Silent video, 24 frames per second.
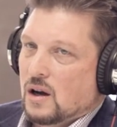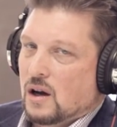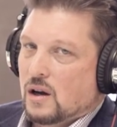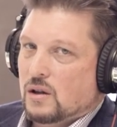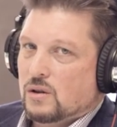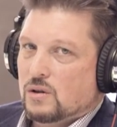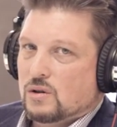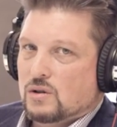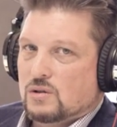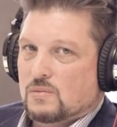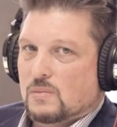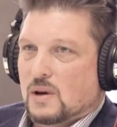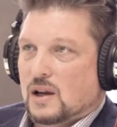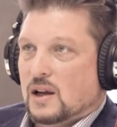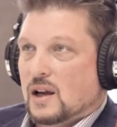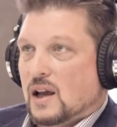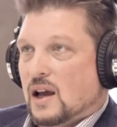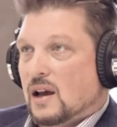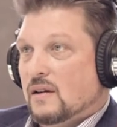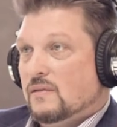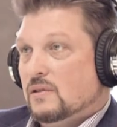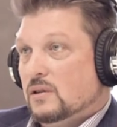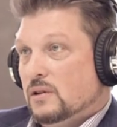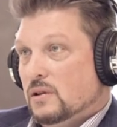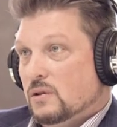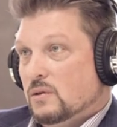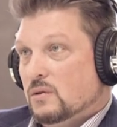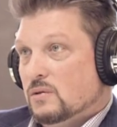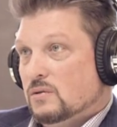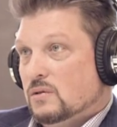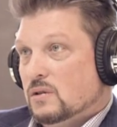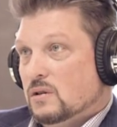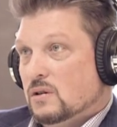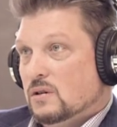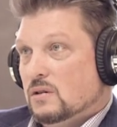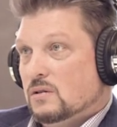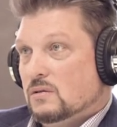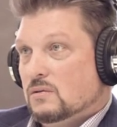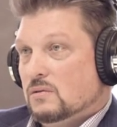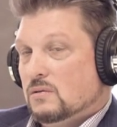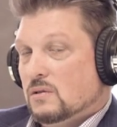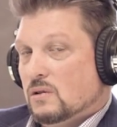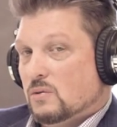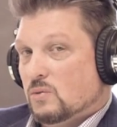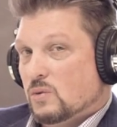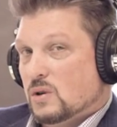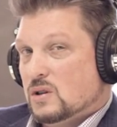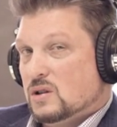Others might have a loan
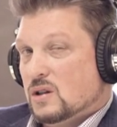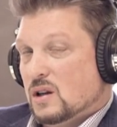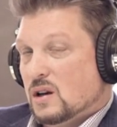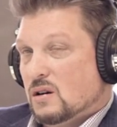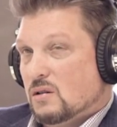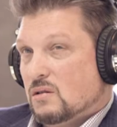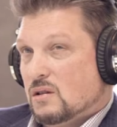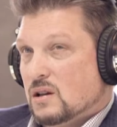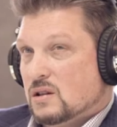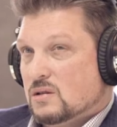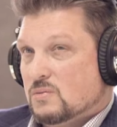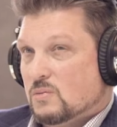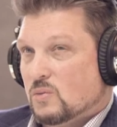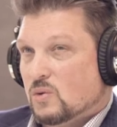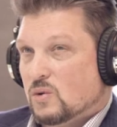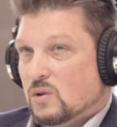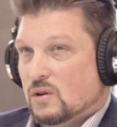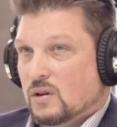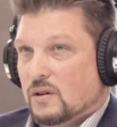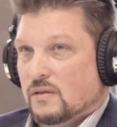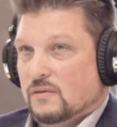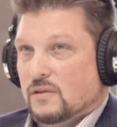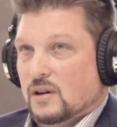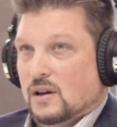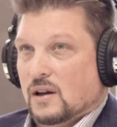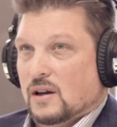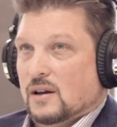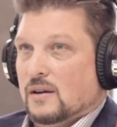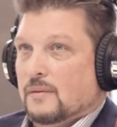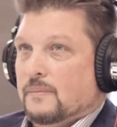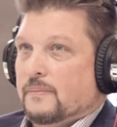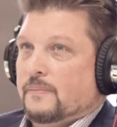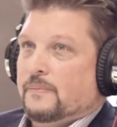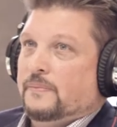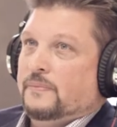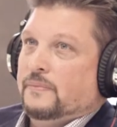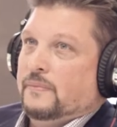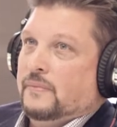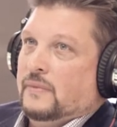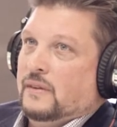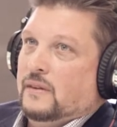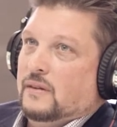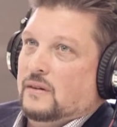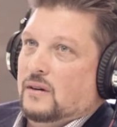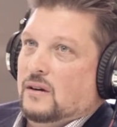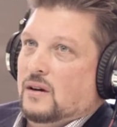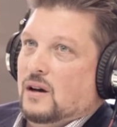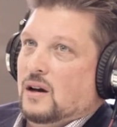originator that's more of a
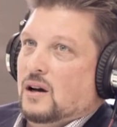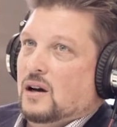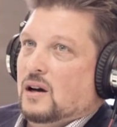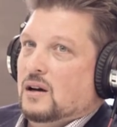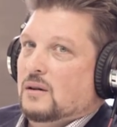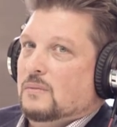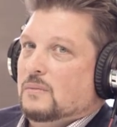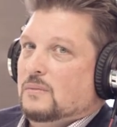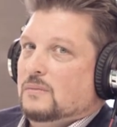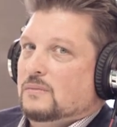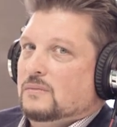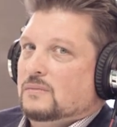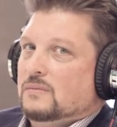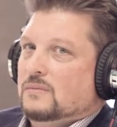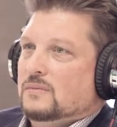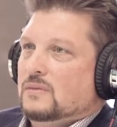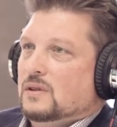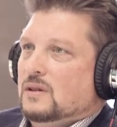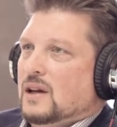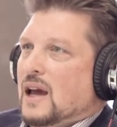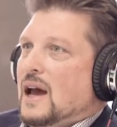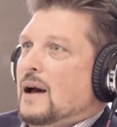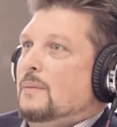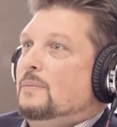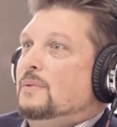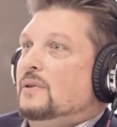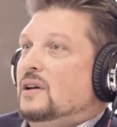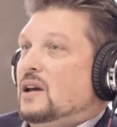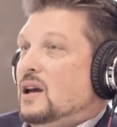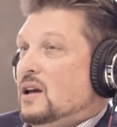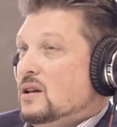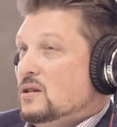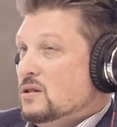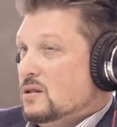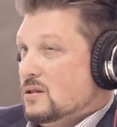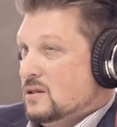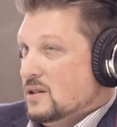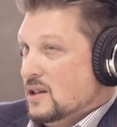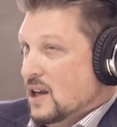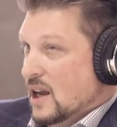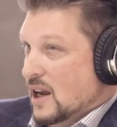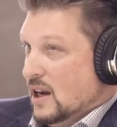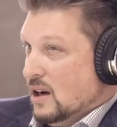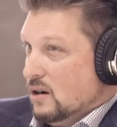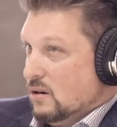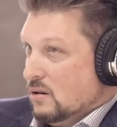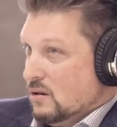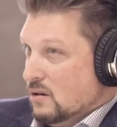um, application
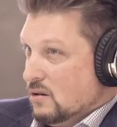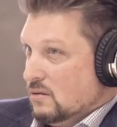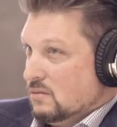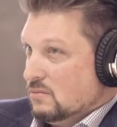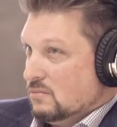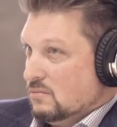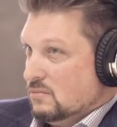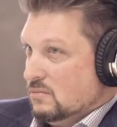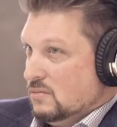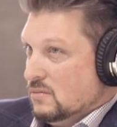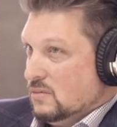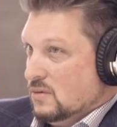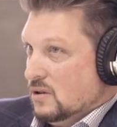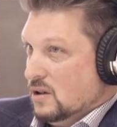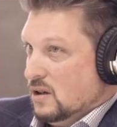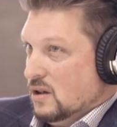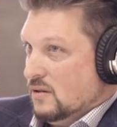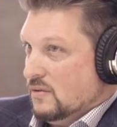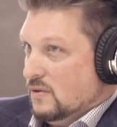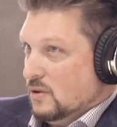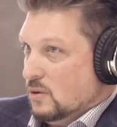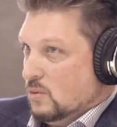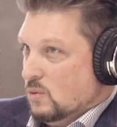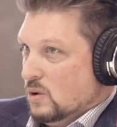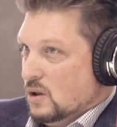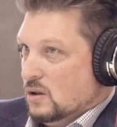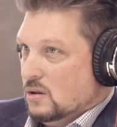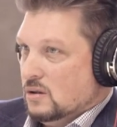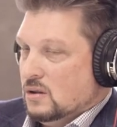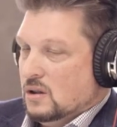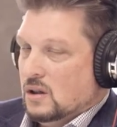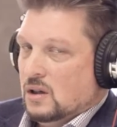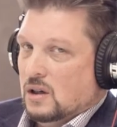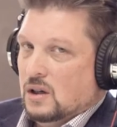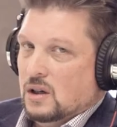taker, yep. if you will.